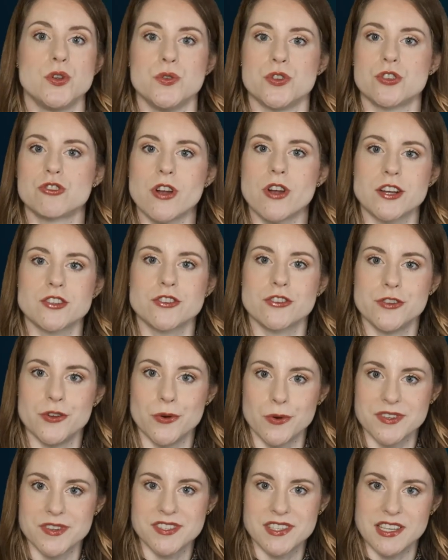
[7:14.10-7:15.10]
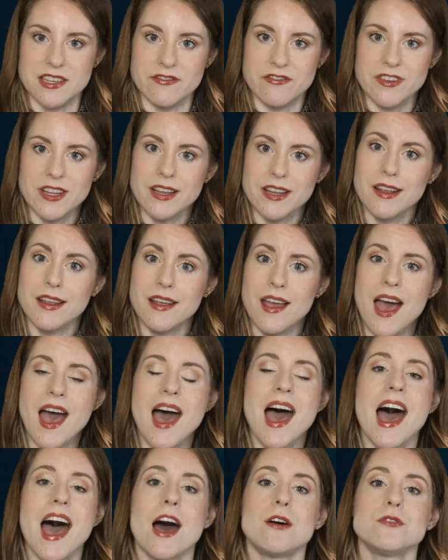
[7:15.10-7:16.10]
to structure your CV,
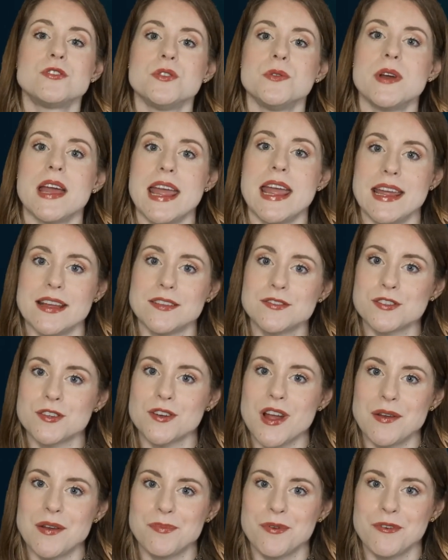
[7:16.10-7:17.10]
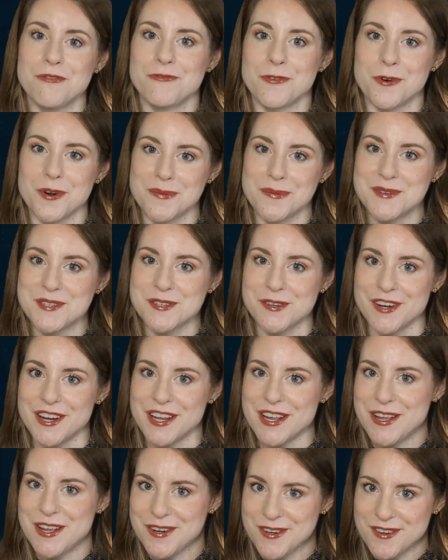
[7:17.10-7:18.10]
how to answer and perform
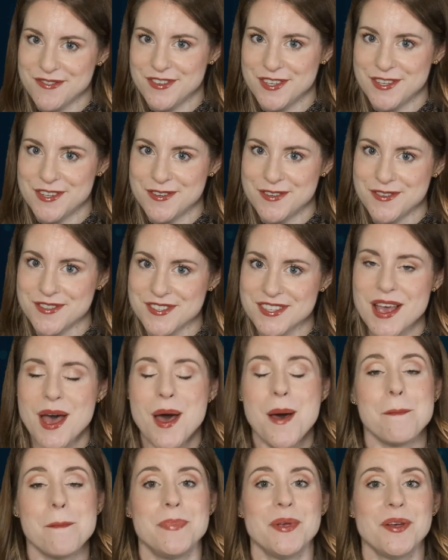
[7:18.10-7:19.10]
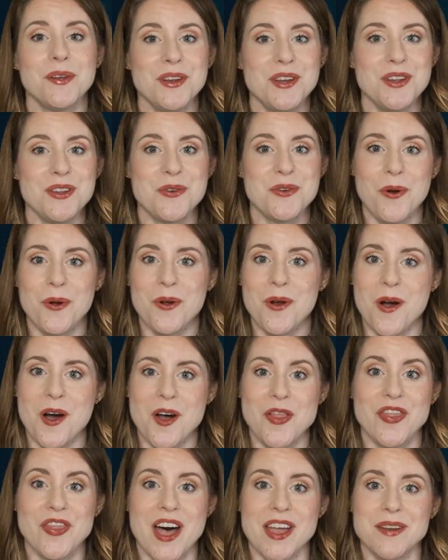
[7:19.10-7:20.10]
during interviews, building your
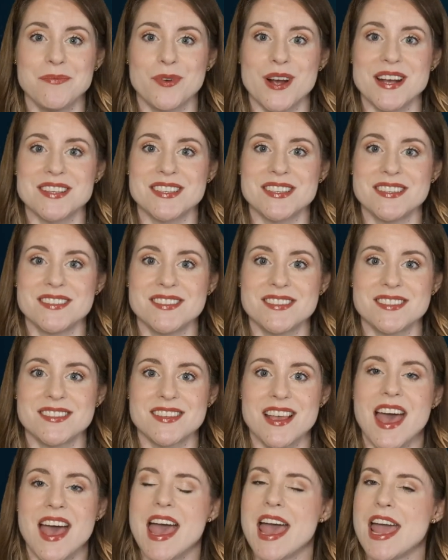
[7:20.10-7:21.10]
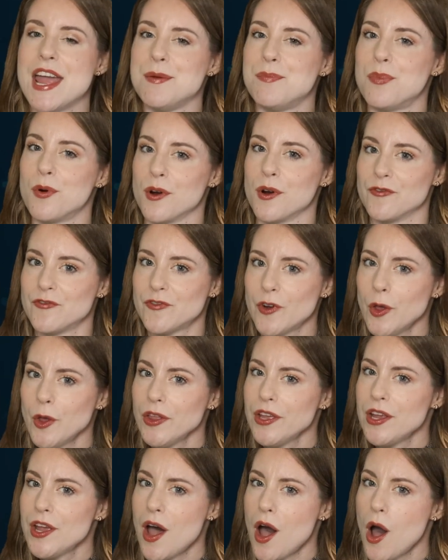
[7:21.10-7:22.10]
online presence, a
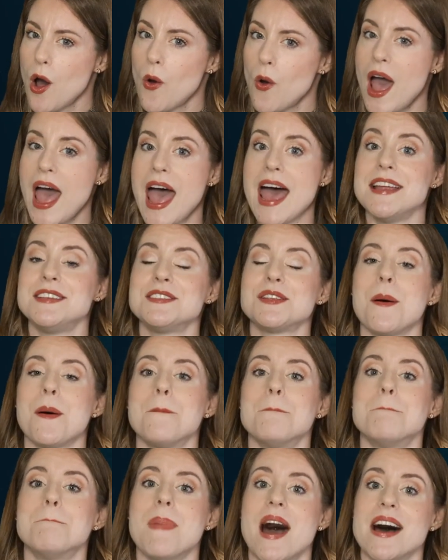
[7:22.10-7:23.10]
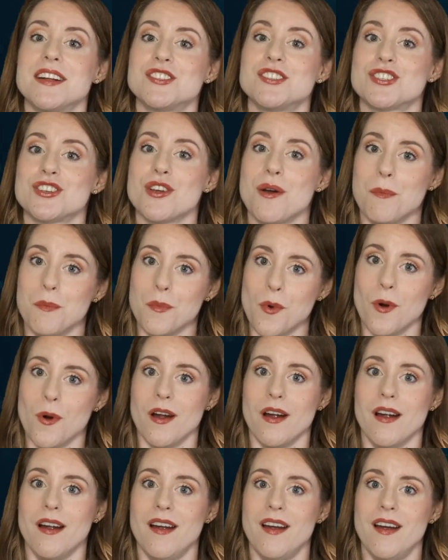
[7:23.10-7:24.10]
portfolio, and much
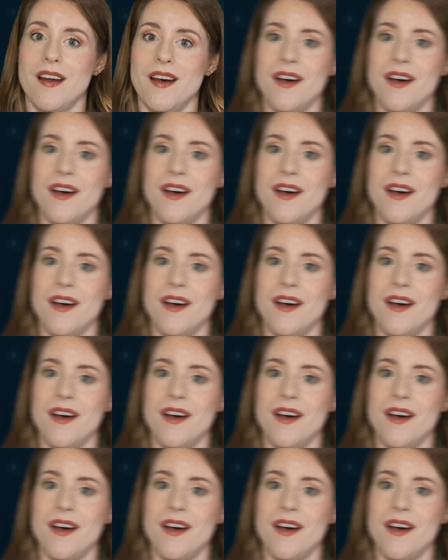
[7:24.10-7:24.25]
more.